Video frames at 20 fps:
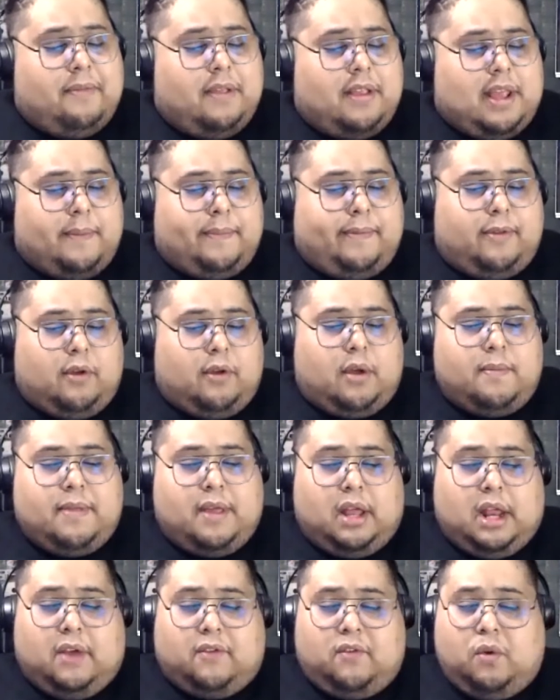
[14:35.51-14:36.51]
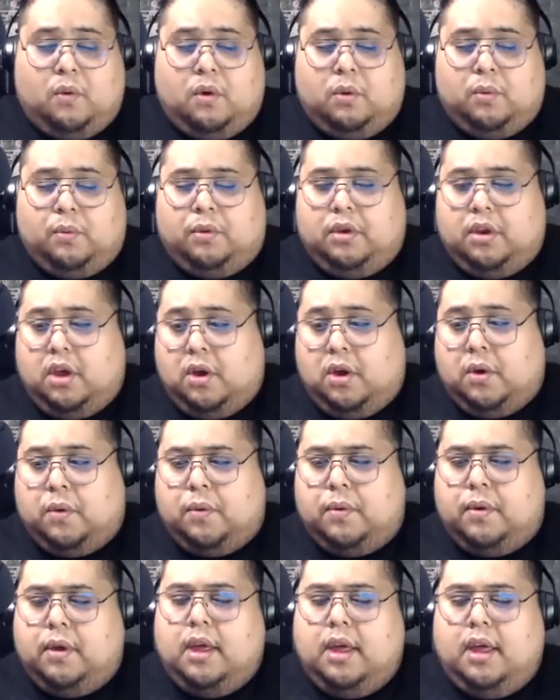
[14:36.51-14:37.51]
this episode comes out everyone will
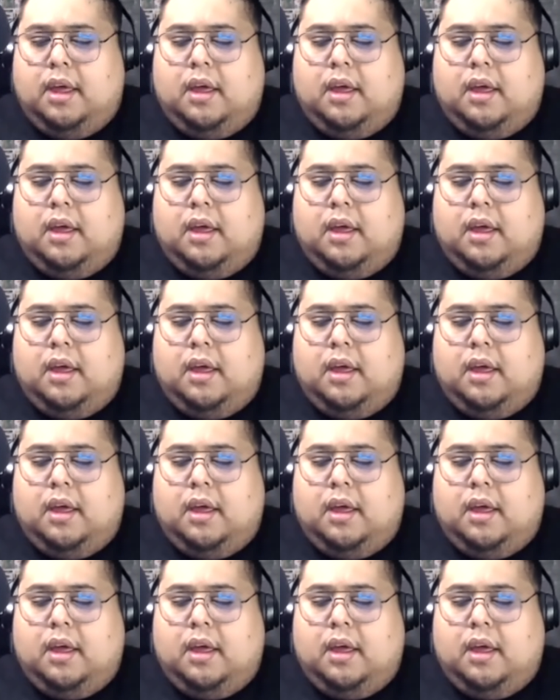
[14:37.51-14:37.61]
know,